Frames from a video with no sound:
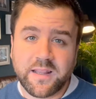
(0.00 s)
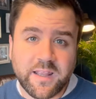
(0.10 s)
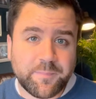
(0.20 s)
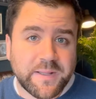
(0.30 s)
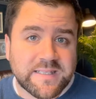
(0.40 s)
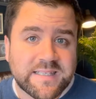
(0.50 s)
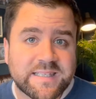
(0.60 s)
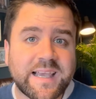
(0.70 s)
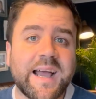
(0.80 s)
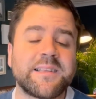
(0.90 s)
They'd been
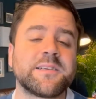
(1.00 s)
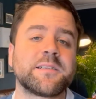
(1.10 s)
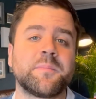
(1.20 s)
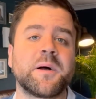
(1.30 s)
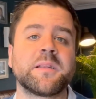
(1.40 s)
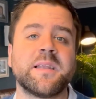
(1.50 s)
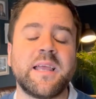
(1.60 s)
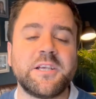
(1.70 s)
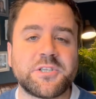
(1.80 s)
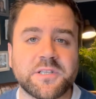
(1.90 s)
scattered among the
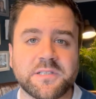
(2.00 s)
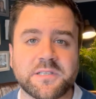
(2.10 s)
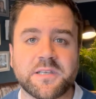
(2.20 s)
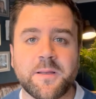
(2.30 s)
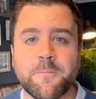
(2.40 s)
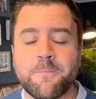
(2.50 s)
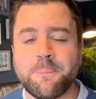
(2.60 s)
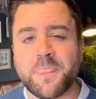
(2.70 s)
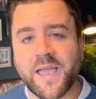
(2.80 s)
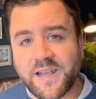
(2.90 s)
nations.
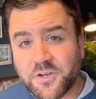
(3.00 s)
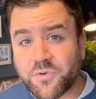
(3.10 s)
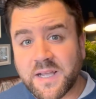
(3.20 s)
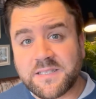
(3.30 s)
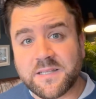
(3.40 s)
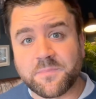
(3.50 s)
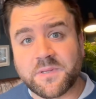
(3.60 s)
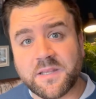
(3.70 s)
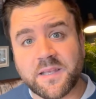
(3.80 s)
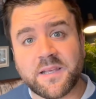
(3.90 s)
And he writes them
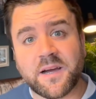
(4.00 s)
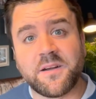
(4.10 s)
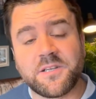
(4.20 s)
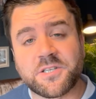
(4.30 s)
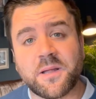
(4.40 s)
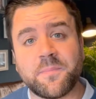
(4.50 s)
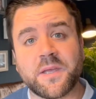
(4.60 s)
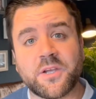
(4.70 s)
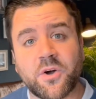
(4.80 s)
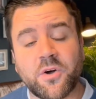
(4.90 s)
to encourage them
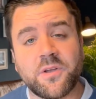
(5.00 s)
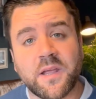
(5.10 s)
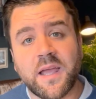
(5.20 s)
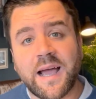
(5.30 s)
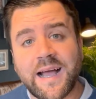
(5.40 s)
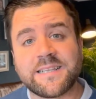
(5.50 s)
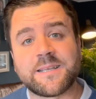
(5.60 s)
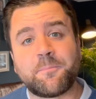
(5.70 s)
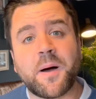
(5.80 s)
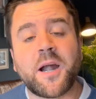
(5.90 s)
that God has
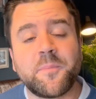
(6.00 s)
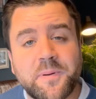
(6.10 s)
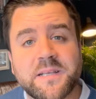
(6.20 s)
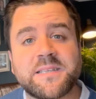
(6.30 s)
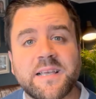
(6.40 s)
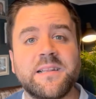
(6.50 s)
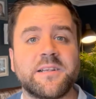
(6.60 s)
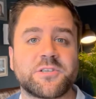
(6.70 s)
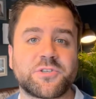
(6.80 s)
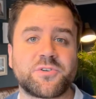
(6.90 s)
a purpose in
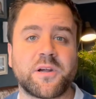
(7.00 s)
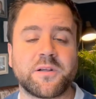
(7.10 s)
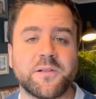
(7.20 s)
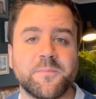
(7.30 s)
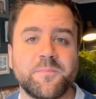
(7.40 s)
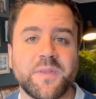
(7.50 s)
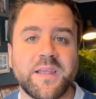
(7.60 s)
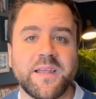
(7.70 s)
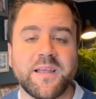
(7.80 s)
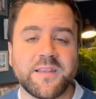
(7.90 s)
their struggle.
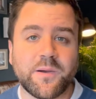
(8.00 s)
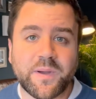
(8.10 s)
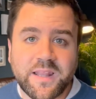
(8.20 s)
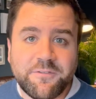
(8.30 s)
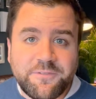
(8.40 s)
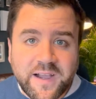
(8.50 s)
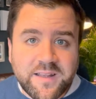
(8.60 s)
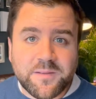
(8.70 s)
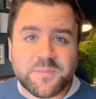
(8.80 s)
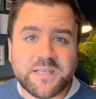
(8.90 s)
That when they
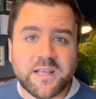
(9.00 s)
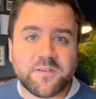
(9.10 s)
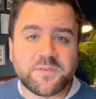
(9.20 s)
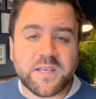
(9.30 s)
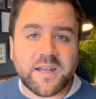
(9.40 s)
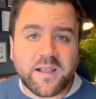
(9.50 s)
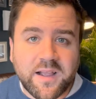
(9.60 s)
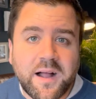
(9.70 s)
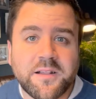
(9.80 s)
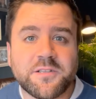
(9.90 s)
find themselves in a
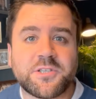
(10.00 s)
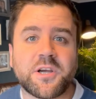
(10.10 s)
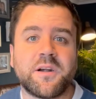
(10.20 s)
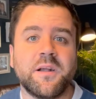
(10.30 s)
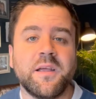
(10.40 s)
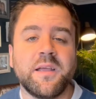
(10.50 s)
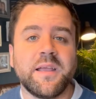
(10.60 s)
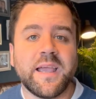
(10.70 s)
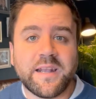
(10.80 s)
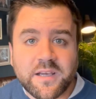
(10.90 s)
culture,
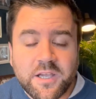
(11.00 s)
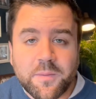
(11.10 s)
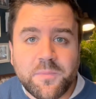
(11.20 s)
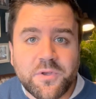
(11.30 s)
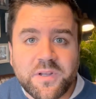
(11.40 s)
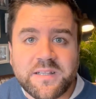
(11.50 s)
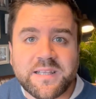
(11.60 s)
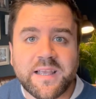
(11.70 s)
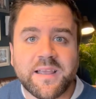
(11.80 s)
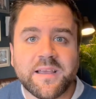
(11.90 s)
in a
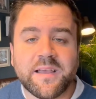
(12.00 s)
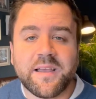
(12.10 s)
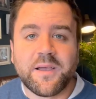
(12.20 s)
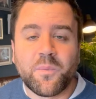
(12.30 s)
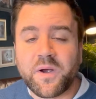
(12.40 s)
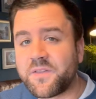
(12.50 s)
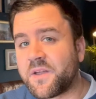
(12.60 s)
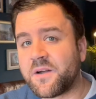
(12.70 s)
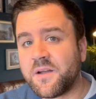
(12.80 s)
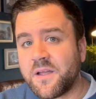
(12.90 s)
community where
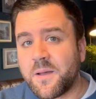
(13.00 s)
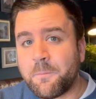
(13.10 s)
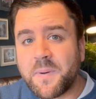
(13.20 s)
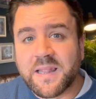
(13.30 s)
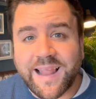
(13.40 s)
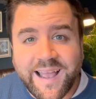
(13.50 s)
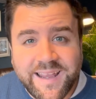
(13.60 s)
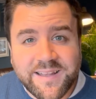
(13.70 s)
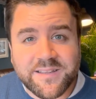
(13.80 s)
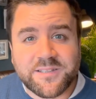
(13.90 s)
they're
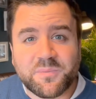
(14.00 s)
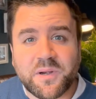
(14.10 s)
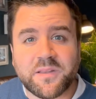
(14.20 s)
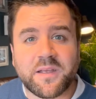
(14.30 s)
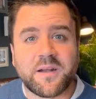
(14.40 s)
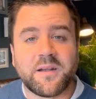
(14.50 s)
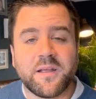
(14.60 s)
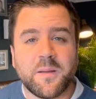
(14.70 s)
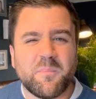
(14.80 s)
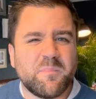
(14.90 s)
maligned, where they're
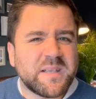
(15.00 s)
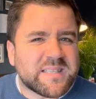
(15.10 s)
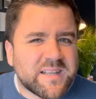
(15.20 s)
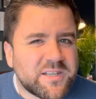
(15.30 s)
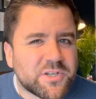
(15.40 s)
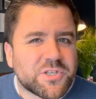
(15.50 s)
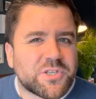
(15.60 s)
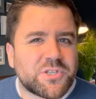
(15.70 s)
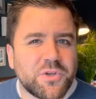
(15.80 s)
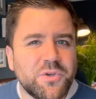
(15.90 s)

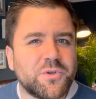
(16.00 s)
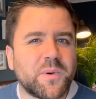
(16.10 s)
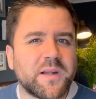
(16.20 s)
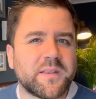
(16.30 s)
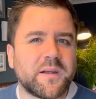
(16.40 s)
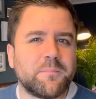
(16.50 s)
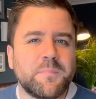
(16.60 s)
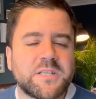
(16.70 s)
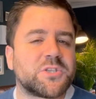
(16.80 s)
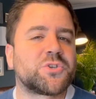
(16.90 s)
misunderstood, where they're
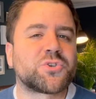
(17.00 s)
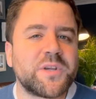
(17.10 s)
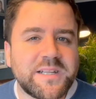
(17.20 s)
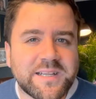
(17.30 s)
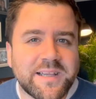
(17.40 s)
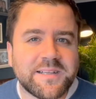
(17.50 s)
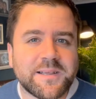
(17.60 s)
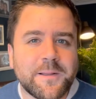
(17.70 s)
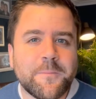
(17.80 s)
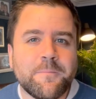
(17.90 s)
mistreated,
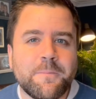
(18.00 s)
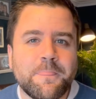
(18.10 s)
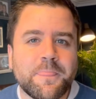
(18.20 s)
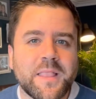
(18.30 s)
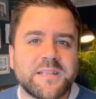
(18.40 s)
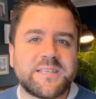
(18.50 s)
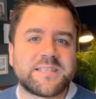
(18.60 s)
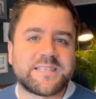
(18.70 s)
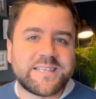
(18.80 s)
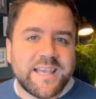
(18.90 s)
to
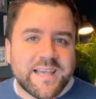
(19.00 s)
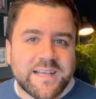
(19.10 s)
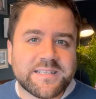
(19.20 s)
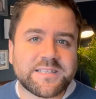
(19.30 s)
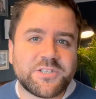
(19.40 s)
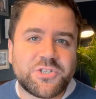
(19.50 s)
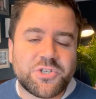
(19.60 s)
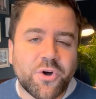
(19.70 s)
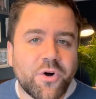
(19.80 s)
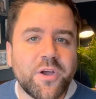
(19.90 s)
see it as a
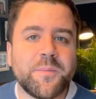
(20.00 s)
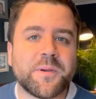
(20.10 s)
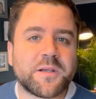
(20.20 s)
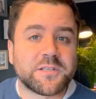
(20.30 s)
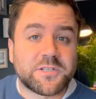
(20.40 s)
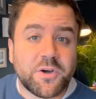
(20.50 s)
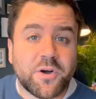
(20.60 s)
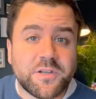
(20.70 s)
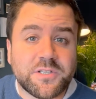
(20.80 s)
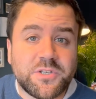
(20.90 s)
joy because
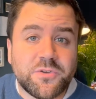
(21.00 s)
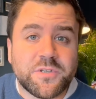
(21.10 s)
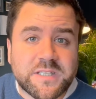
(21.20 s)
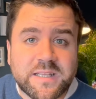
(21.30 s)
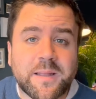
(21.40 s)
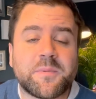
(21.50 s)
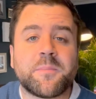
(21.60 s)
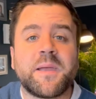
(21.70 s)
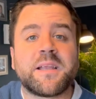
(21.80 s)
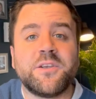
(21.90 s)
God is using them to
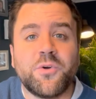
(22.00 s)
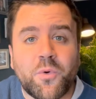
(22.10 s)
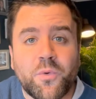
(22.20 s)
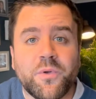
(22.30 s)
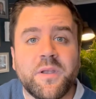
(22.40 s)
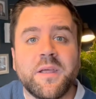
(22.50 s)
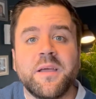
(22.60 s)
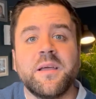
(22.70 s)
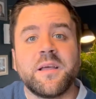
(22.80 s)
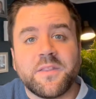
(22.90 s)
make known
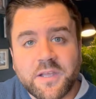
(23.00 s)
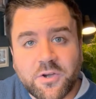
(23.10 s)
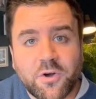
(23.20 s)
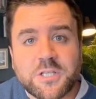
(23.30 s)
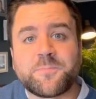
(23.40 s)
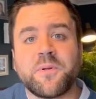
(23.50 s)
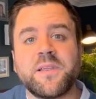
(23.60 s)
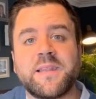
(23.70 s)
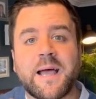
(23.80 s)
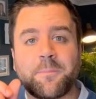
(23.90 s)
the gospel
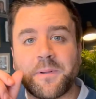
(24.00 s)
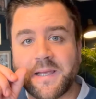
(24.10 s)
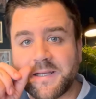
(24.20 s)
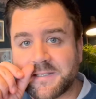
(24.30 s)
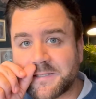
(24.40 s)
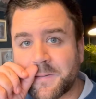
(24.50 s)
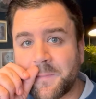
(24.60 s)
in that place.